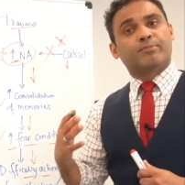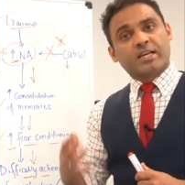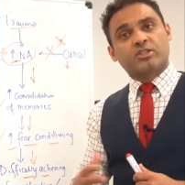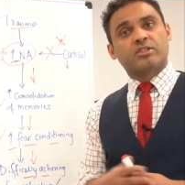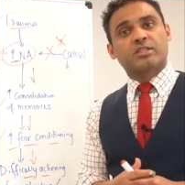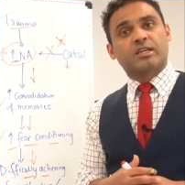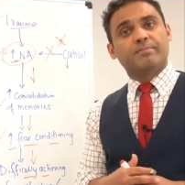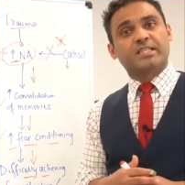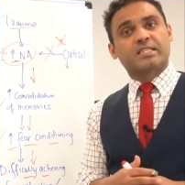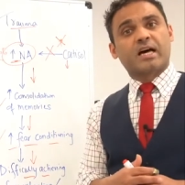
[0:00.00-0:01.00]
prazosin can
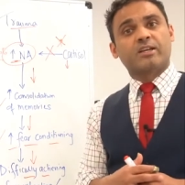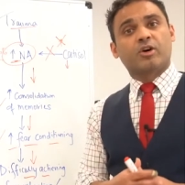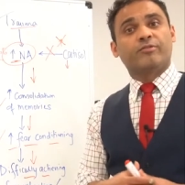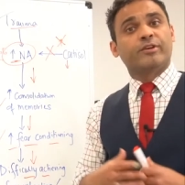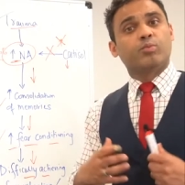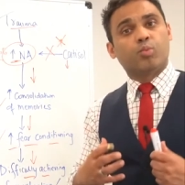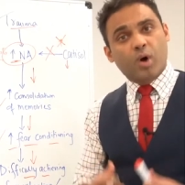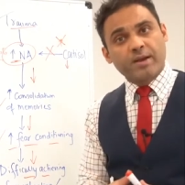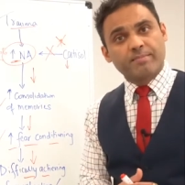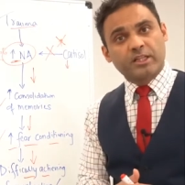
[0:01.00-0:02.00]
be started off at
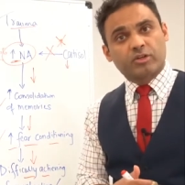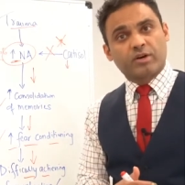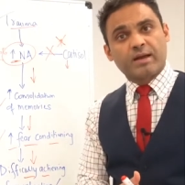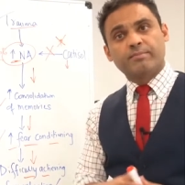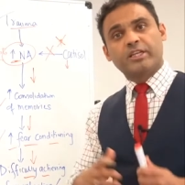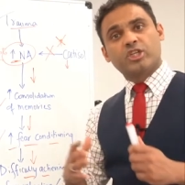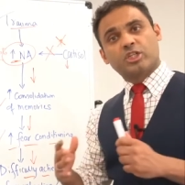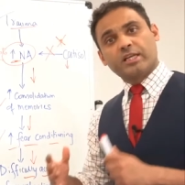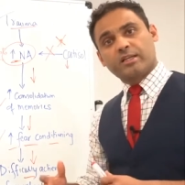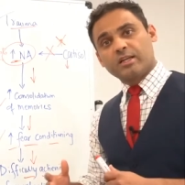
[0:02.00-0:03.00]
1 milligram
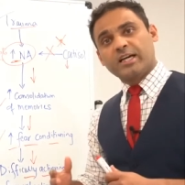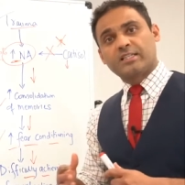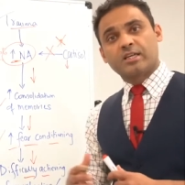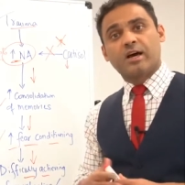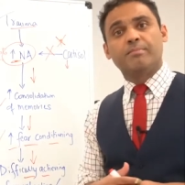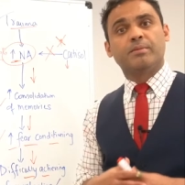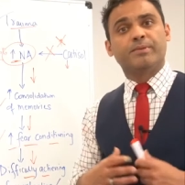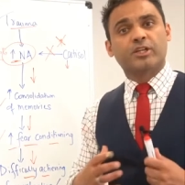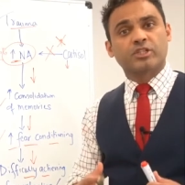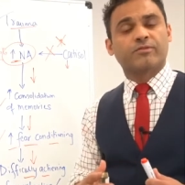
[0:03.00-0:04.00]
initially at night time, but
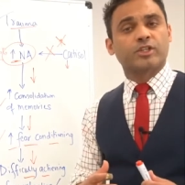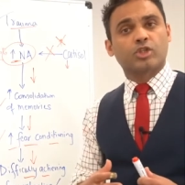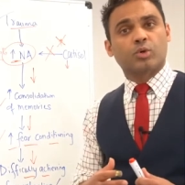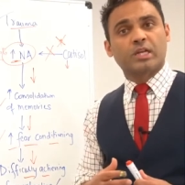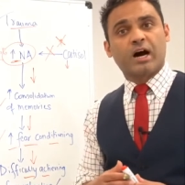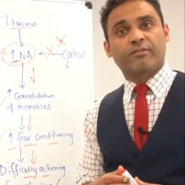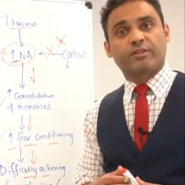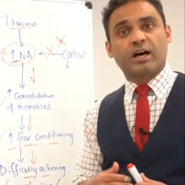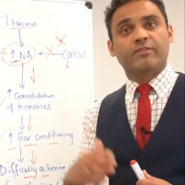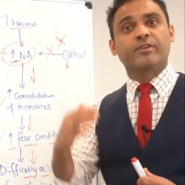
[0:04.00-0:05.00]
because of a short
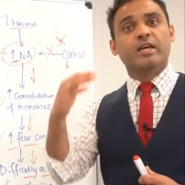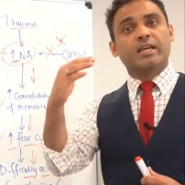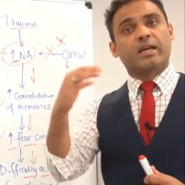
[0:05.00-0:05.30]
half-life,